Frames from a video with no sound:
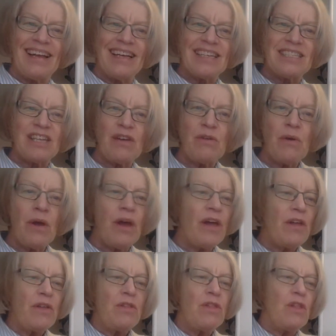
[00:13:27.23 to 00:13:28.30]
So
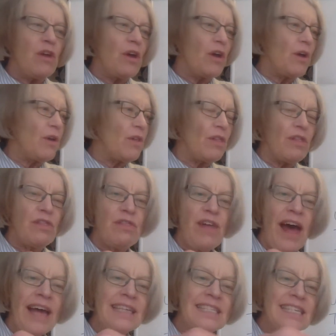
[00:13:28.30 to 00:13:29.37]

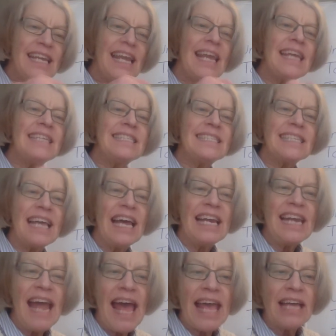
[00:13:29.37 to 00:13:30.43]
that is a
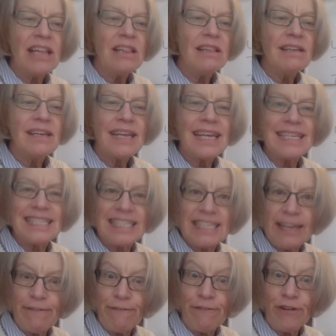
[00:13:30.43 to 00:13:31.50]
nail. It's
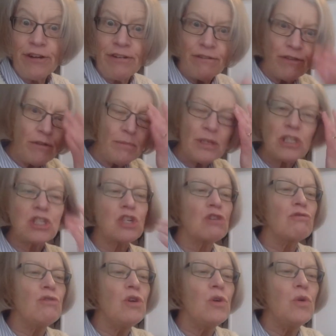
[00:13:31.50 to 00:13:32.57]
different from a
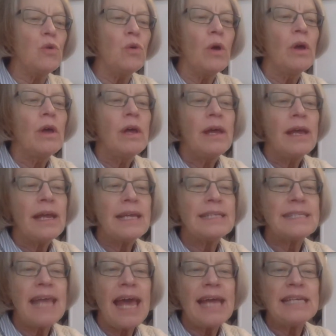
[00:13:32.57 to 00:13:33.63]
screw.
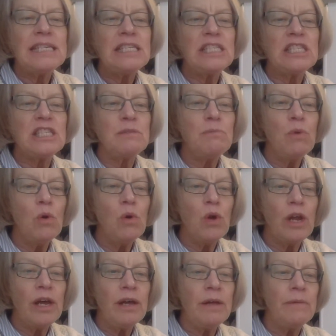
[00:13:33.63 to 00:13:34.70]
Its head is
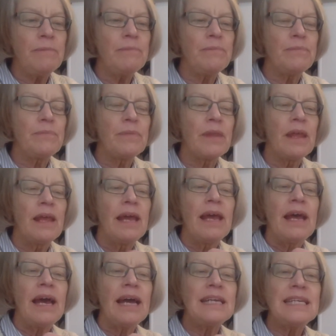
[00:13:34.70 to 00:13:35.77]
smaller
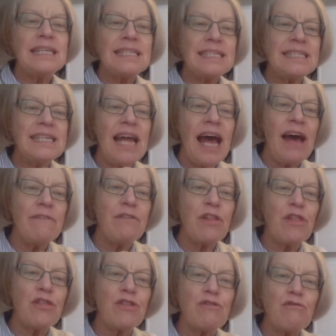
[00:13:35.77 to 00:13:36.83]
and it doesn't have a
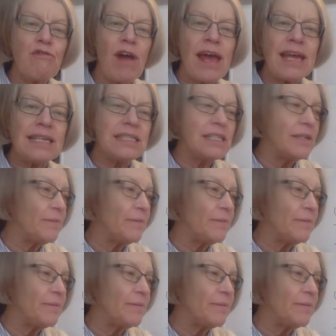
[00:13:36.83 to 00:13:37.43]
thread.